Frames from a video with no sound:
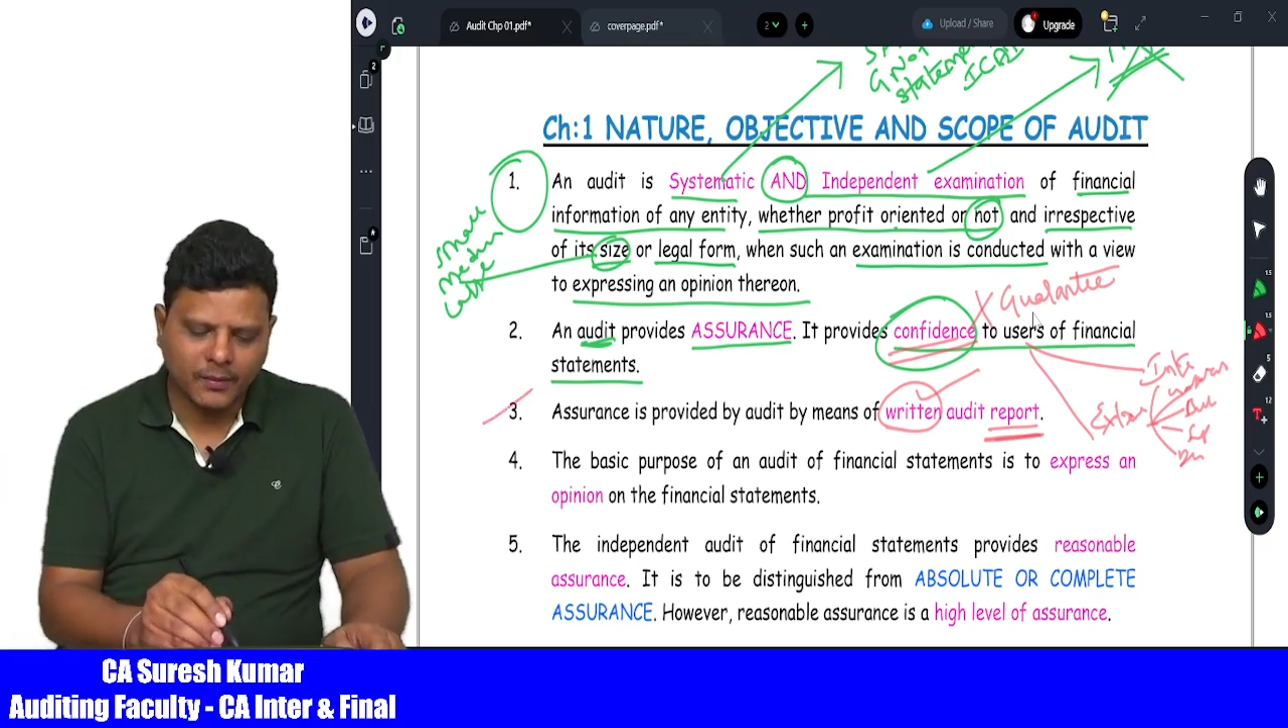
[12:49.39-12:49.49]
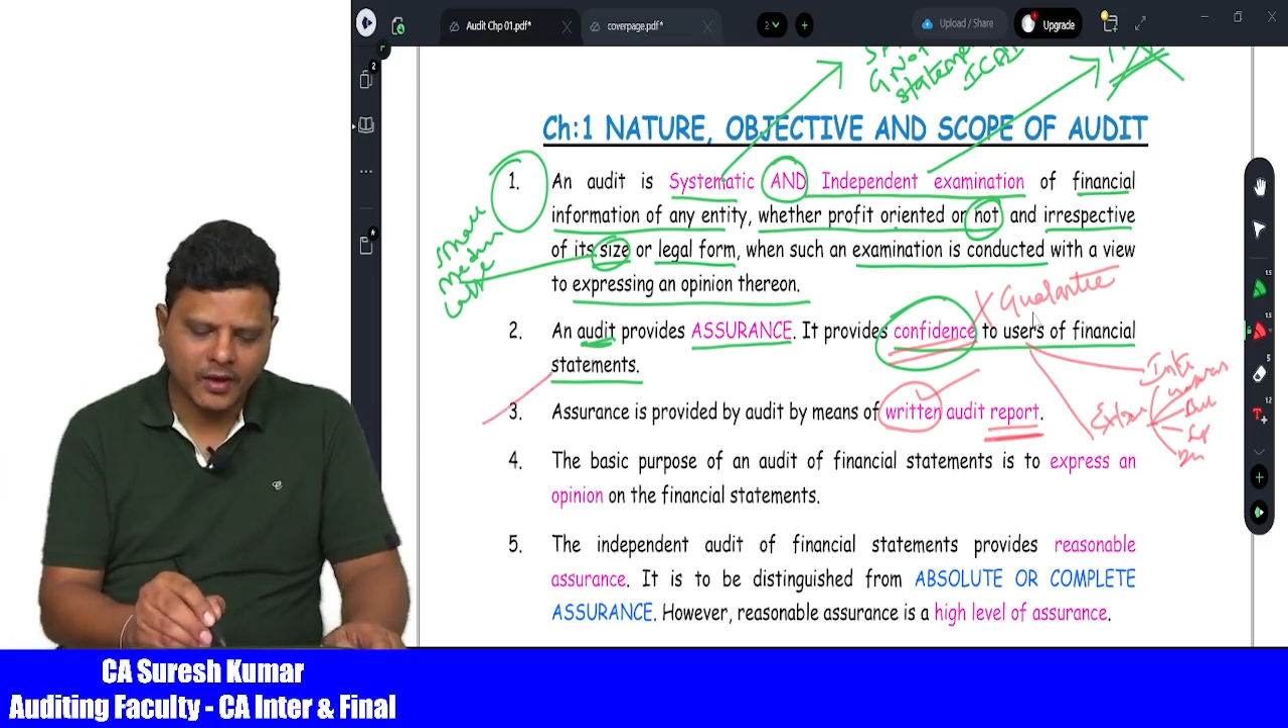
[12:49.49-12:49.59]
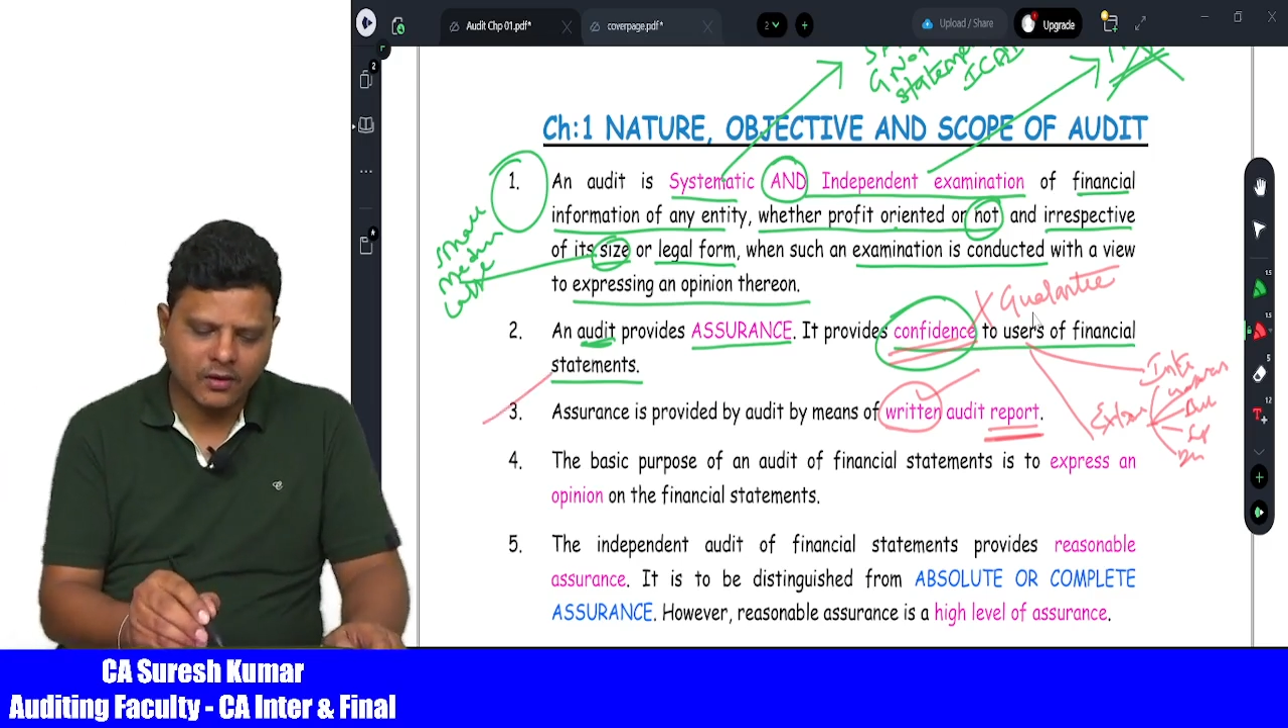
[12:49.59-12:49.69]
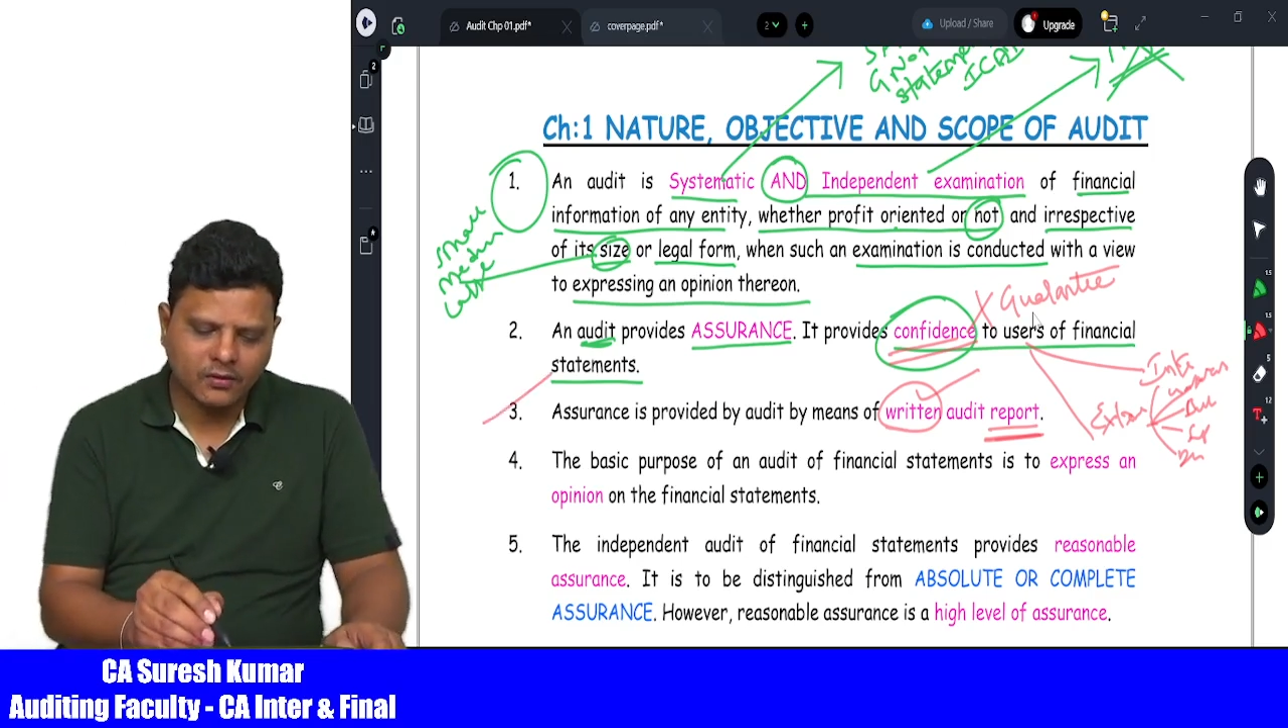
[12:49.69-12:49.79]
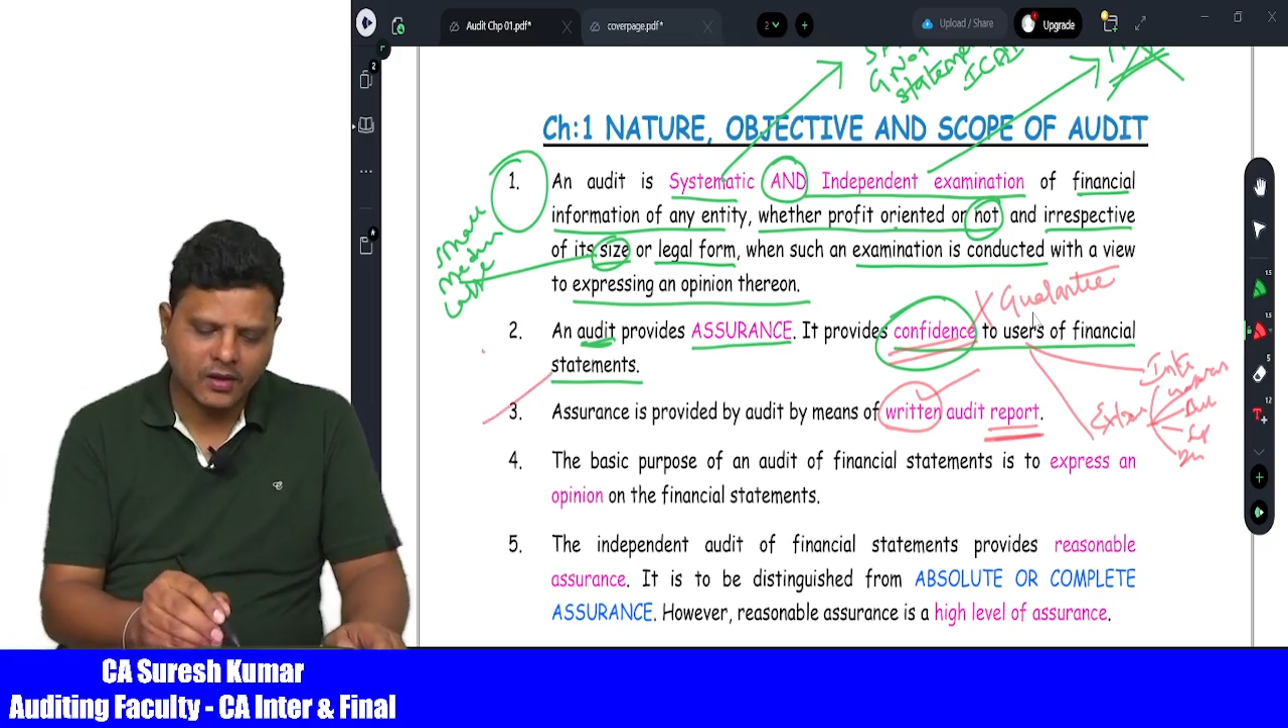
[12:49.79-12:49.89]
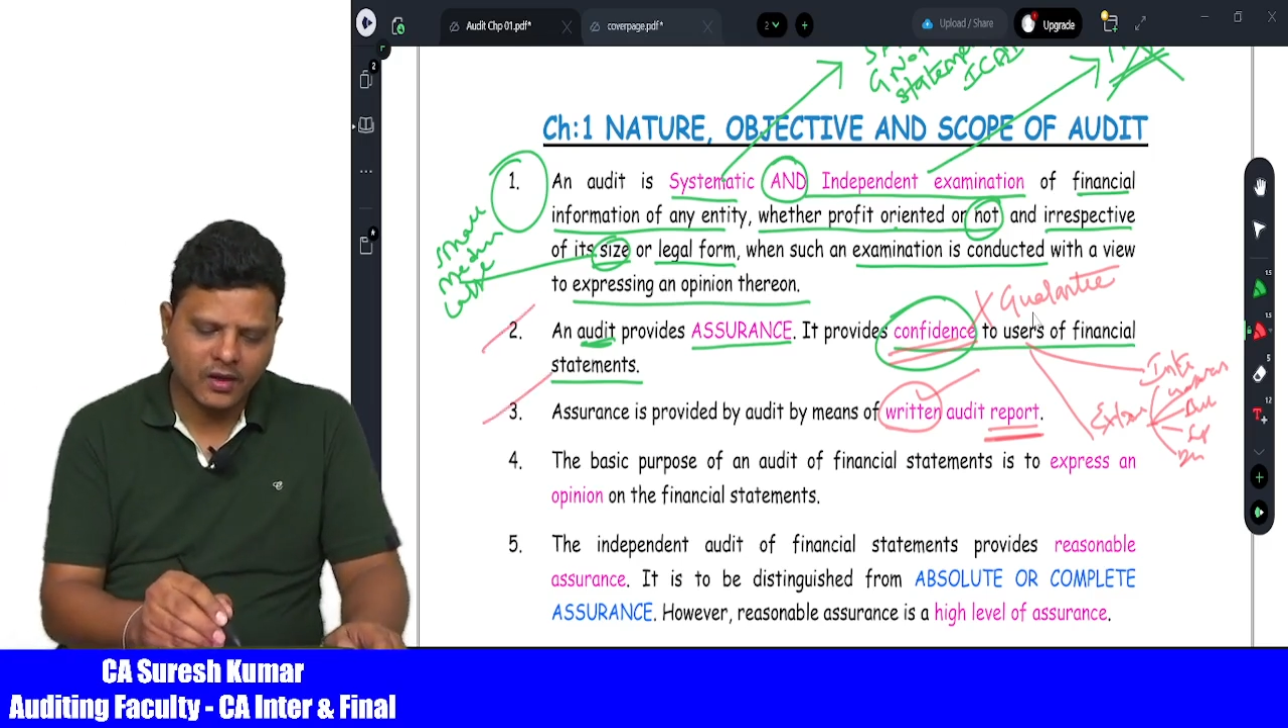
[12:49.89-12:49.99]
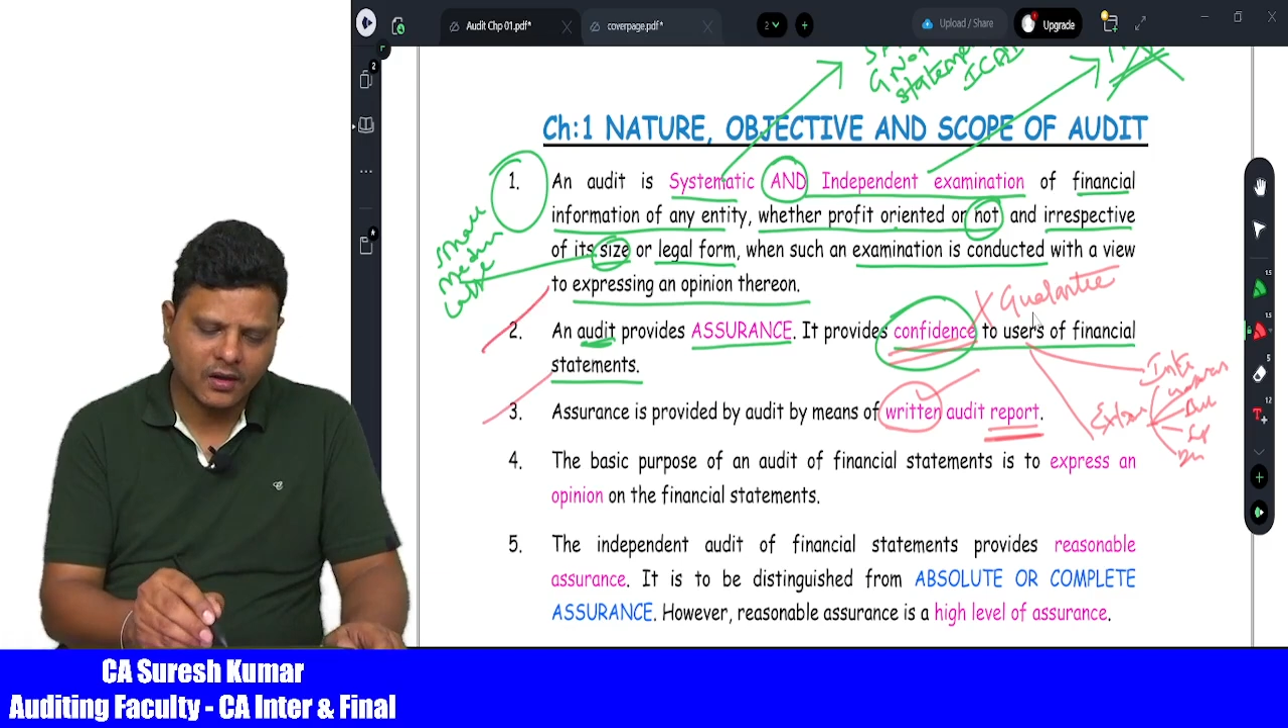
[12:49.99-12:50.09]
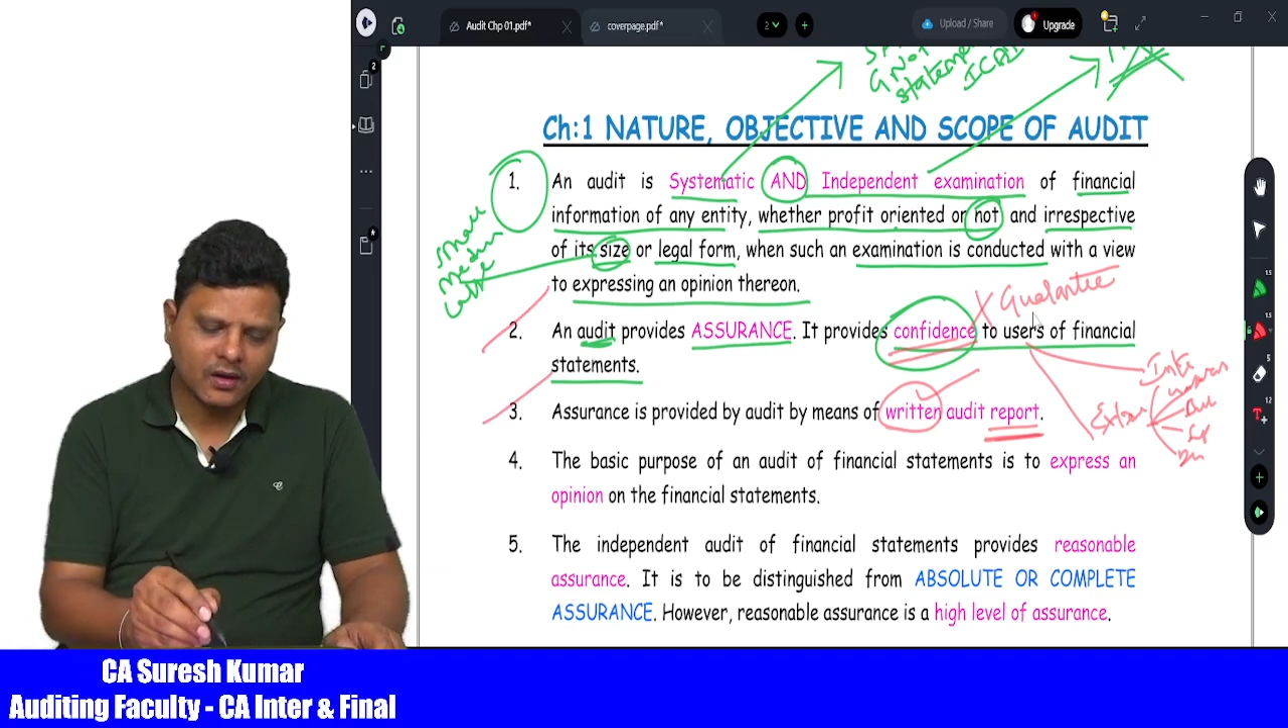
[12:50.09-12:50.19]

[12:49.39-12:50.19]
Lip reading: into the